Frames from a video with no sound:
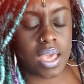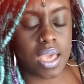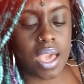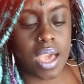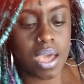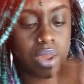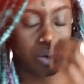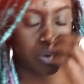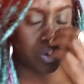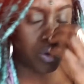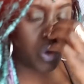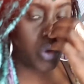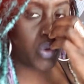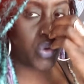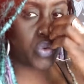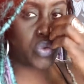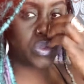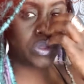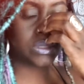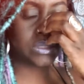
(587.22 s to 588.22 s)
I don't know
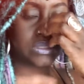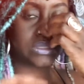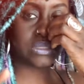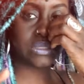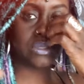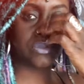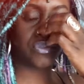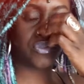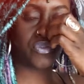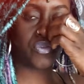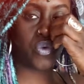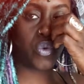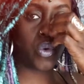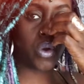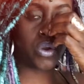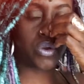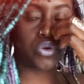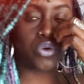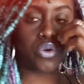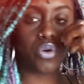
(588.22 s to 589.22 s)
who this is
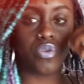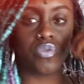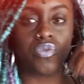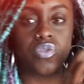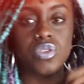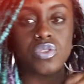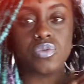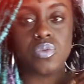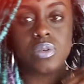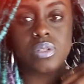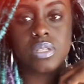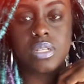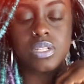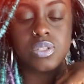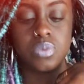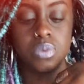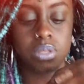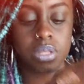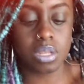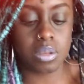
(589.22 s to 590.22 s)
for. I don't know if this
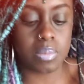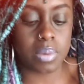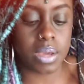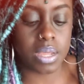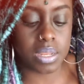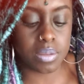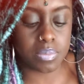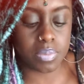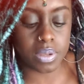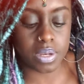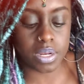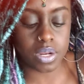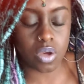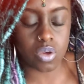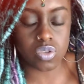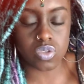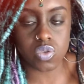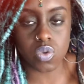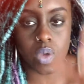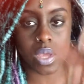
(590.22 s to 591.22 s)
resonates with anybody, but it
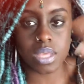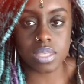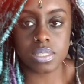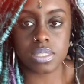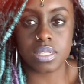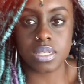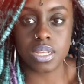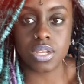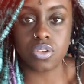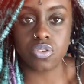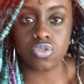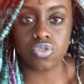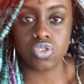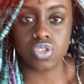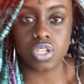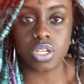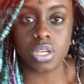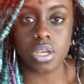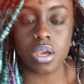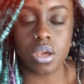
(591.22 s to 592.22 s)
also has an
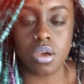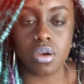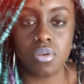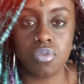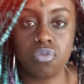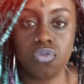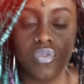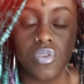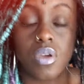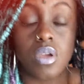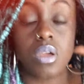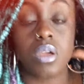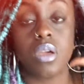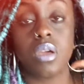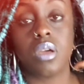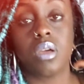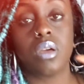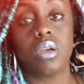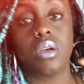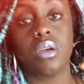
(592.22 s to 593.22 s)
energy of,
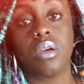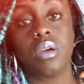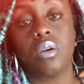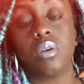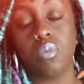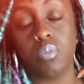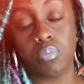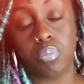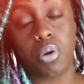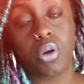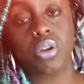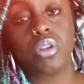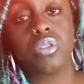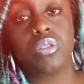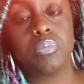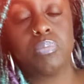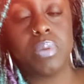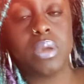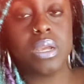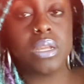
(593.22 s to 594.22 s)
part of
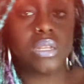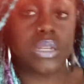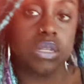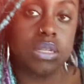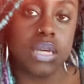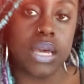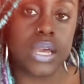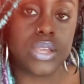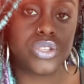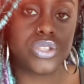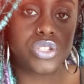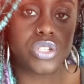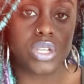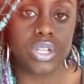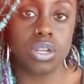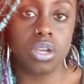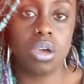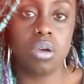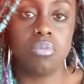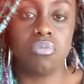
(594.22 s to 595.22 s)
the being detached
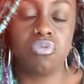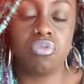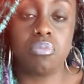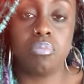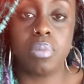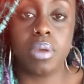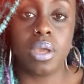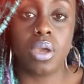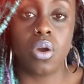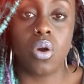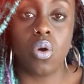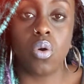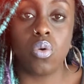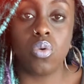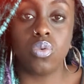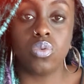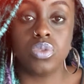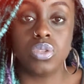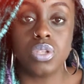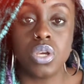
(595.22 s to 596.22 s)
can come from being
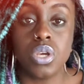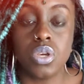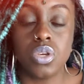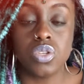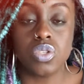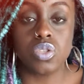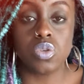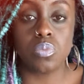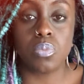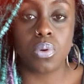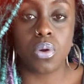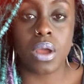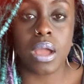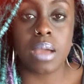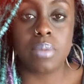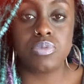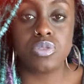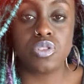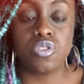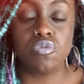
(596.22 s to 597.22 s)
cold. So
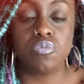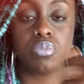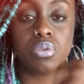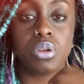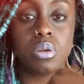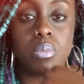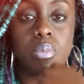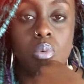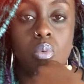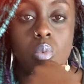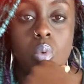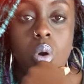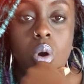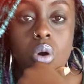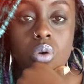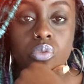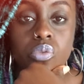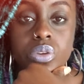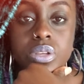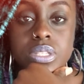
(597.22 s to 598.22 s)
perhaps you've put up a
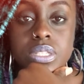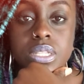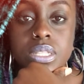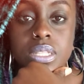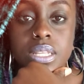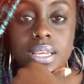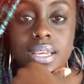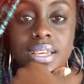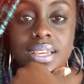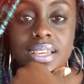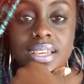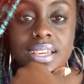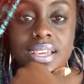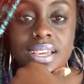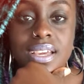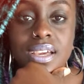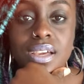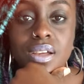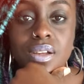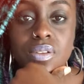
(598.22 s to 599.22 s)
wall recently
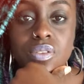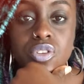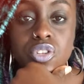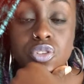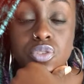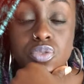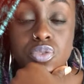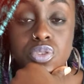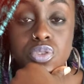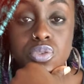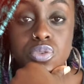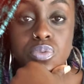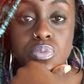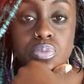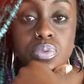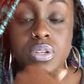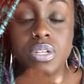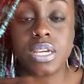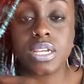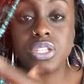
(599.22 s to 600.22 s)
due to
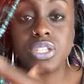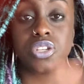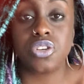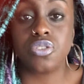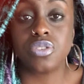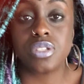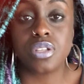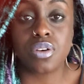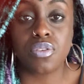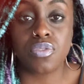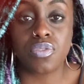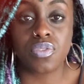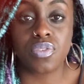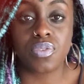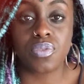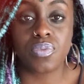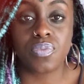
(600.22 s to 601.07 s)
protecting yourself,